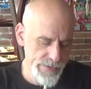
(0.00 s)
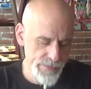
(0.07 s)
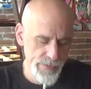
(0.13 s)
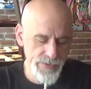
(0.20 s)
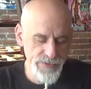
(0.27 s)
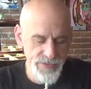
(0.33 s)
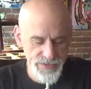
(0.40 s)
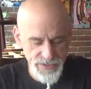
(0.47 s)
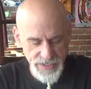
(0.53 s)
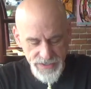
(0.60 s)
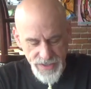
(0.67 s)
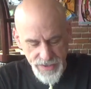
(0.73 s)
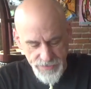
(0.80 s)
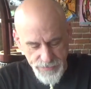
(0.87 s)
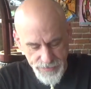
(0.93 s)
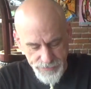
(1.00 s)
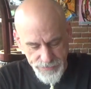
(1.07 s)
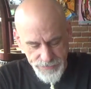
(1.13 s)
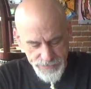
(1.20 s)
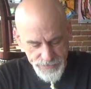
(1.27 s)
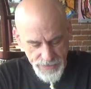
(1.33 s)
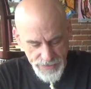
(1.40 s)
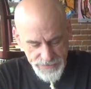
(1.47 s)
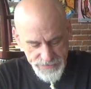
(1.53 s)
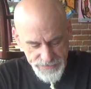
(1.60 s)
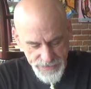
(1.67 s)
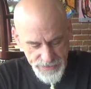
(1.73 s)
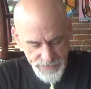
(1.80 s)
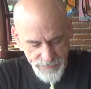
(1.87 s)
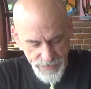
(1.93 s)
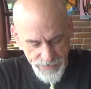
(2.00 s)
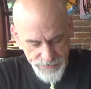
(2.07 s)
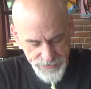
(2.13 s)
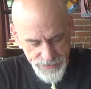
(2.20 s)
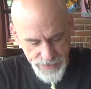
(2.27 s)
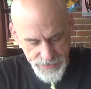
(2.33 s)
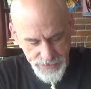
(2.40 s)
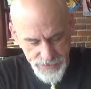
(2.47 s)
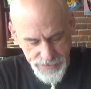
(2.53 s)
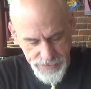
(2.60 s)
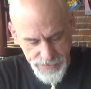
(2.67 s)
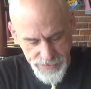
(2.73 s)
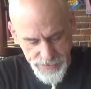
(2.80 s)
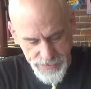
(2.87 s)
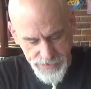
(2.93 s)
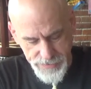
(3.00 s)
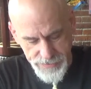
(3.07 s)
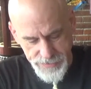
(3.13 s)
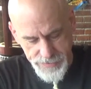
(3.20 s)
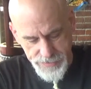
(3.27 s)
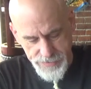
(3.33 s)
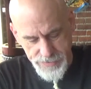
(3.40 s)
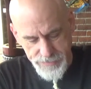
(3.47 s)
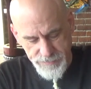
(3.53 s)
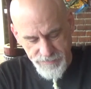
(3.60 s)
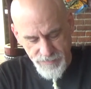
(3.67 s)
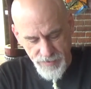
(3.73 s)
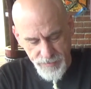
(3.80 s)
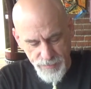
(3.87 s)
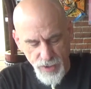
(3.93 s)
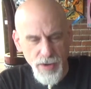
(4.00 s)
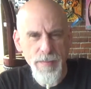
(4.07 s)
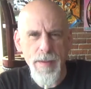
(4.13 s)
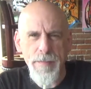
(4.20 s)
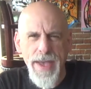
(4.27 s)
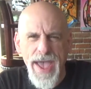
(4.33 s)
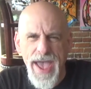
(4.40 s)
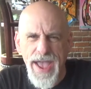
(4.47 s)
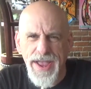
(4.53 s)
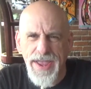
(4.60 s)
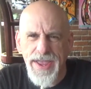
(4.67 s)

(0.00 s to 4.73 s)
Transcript: We used to say that when I skied when I was younger, before I broke my back.